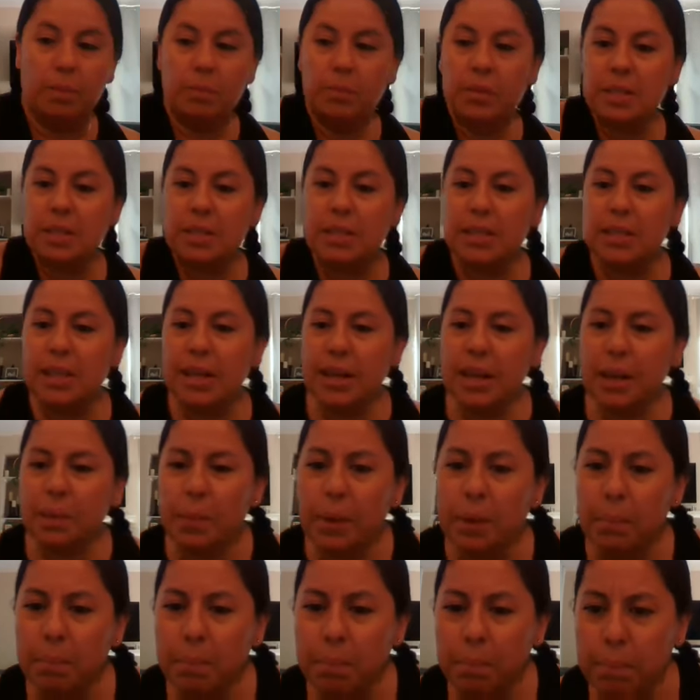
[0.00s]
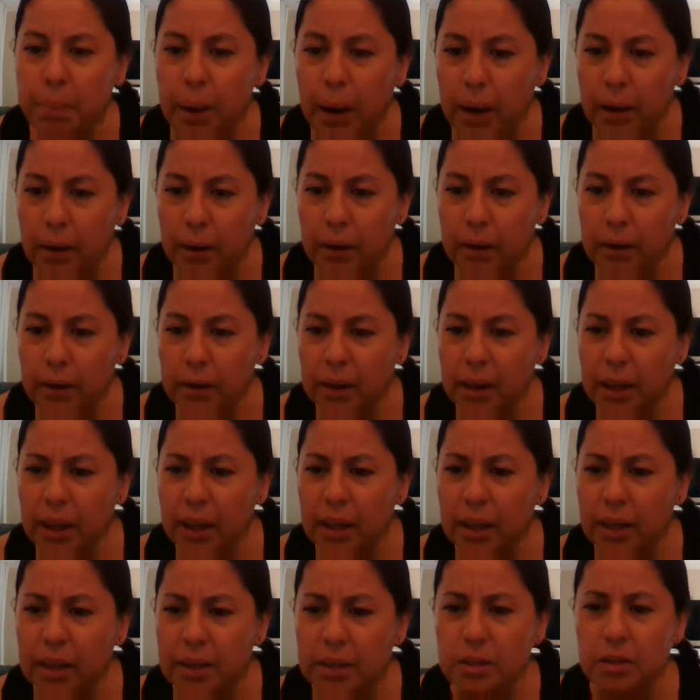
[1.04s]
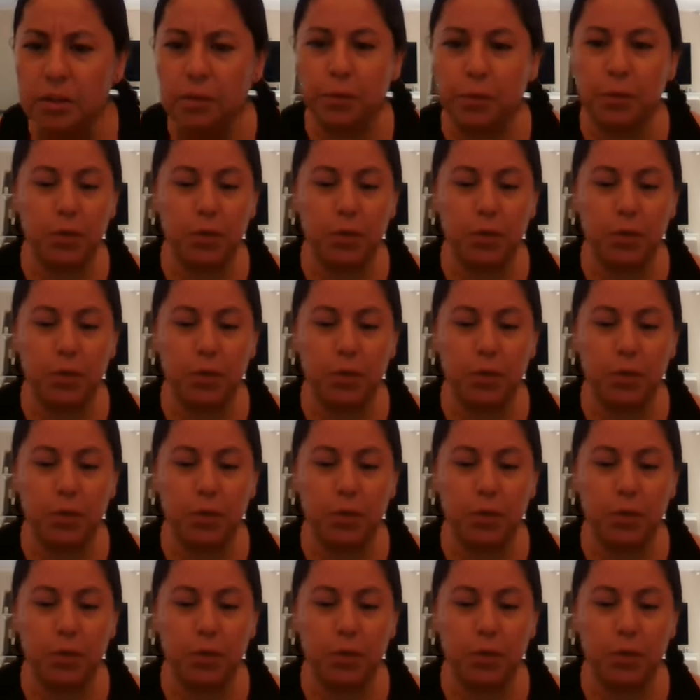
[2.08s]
Cinnamon bark is